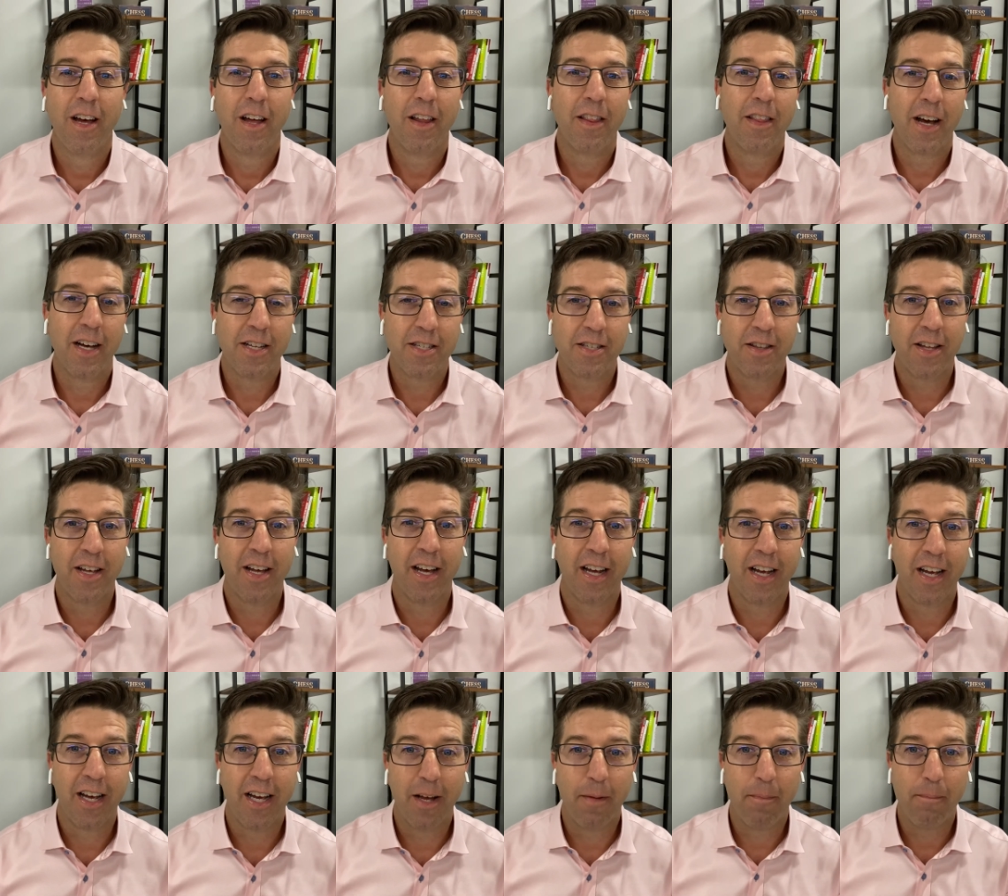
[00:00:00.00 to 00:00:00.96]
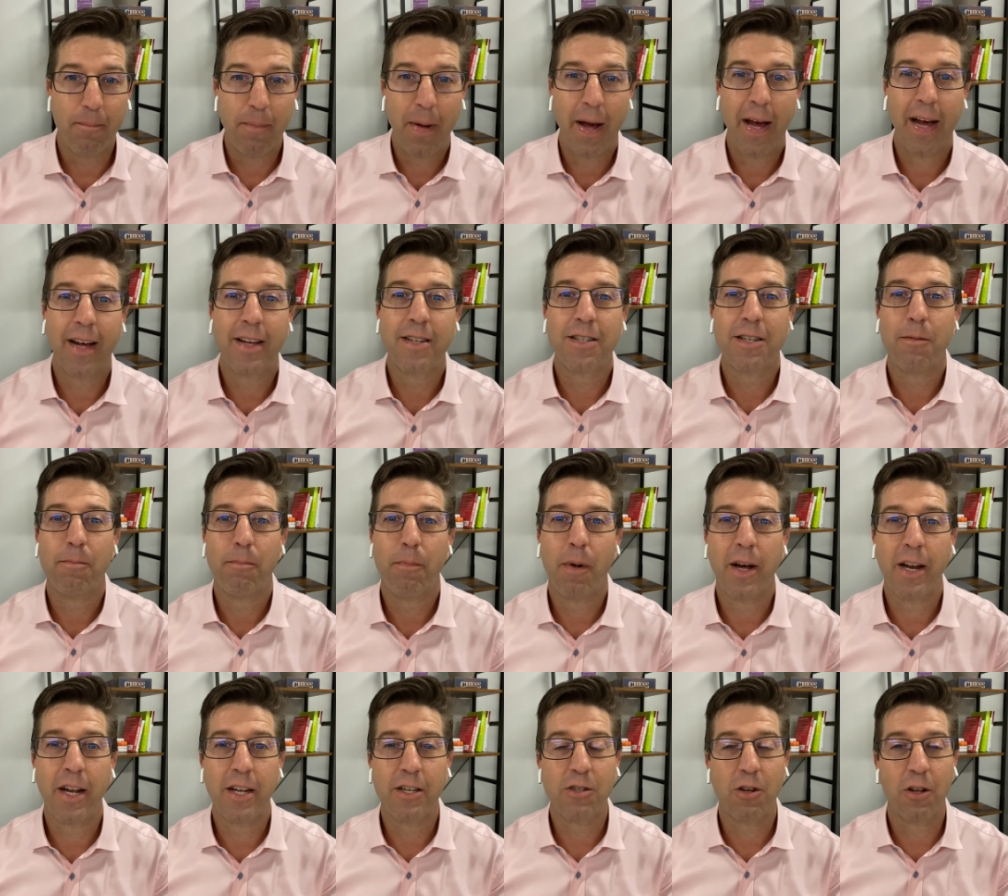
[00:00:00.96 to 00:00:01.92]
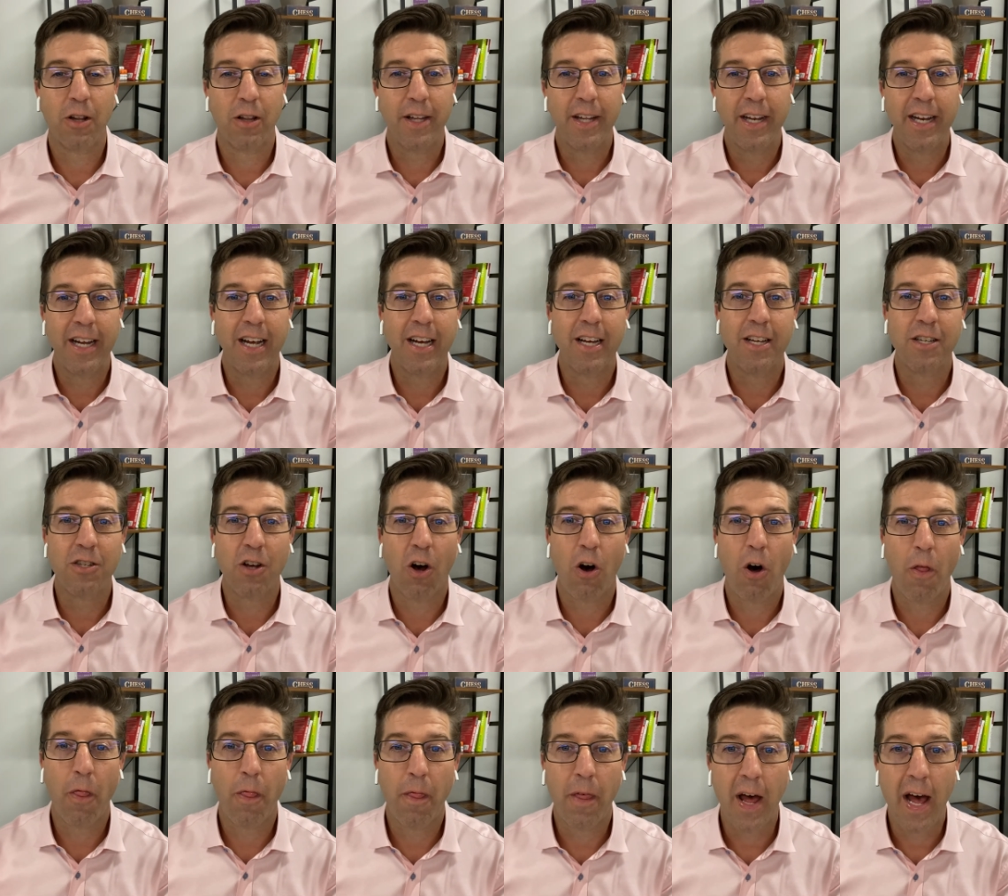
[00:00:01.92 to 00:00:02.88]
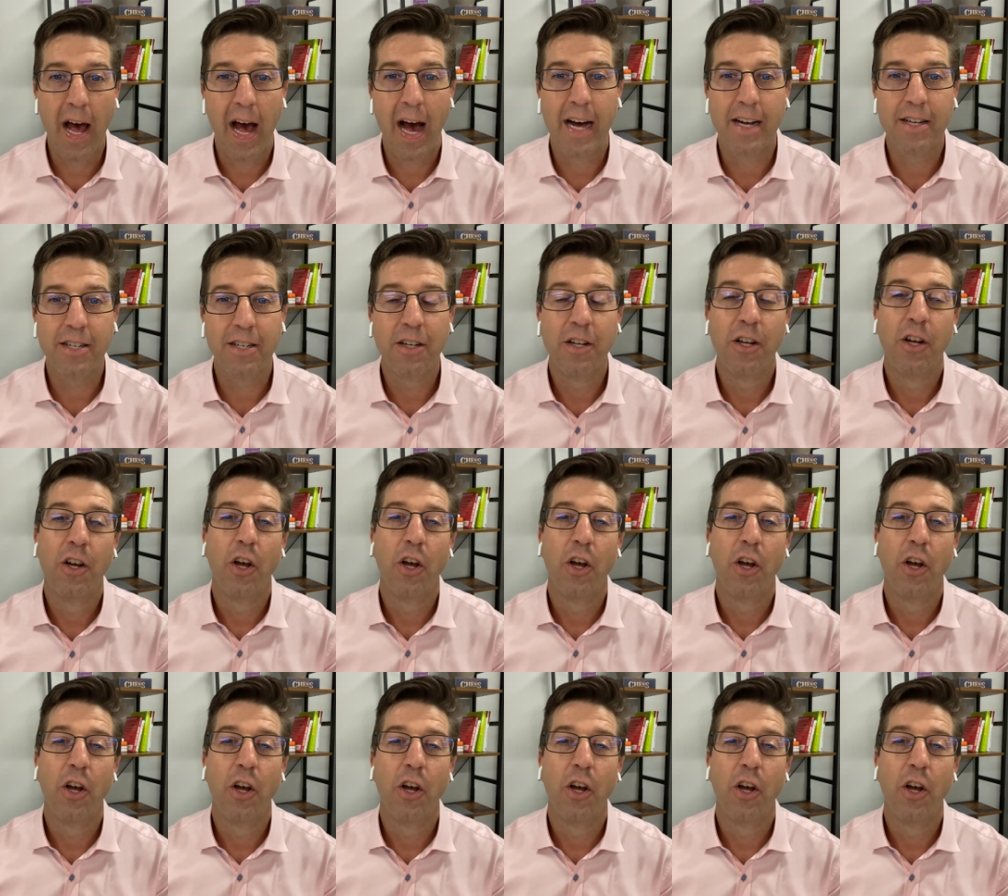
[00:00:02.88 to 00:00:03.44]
That's the thing, it makes money. So lending is on that.